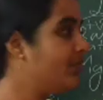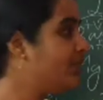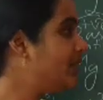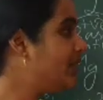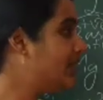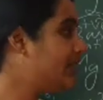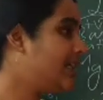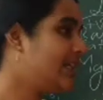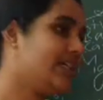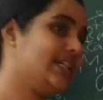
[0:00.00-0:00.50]

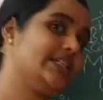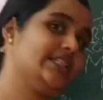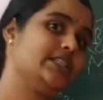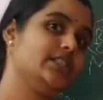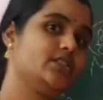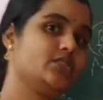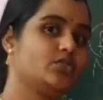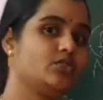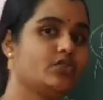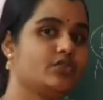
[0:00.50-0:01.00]
but 3
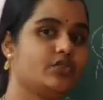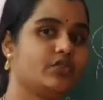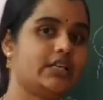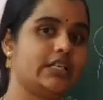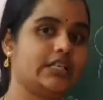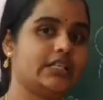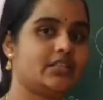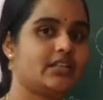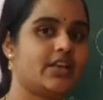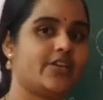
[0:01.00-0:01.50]
consists of
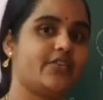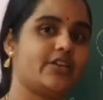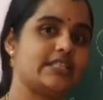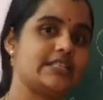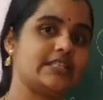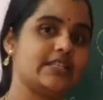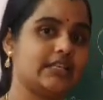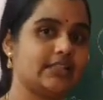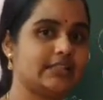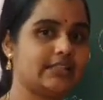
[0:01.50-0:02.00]
1. 3
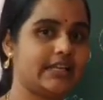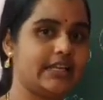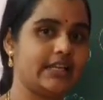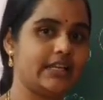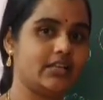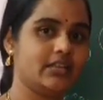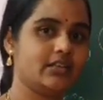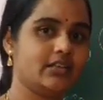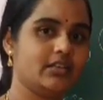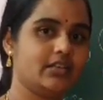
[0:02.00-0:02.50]
ones are
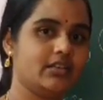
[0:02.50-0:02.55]
3.